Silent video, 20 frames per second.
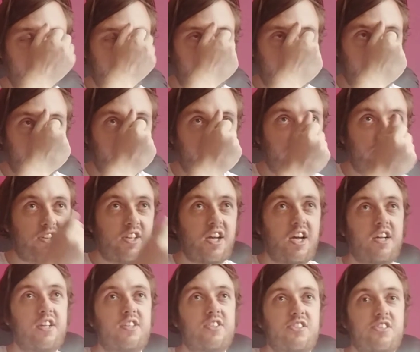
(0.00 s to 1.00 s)
it could
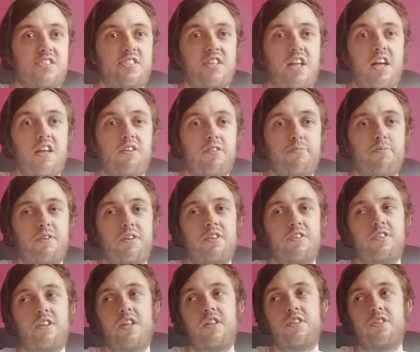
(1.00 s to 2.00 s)
get stale
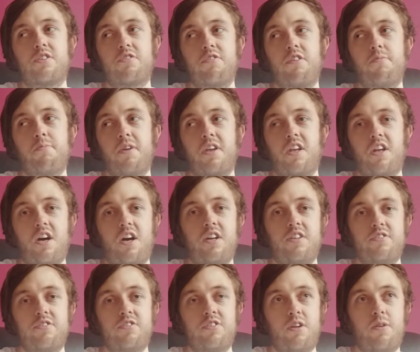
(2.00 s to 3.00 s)
because Ed Screaming
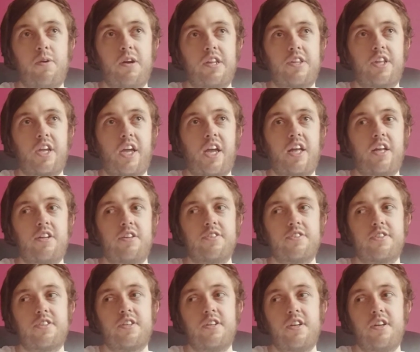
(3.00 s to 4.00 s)
can't do anything else.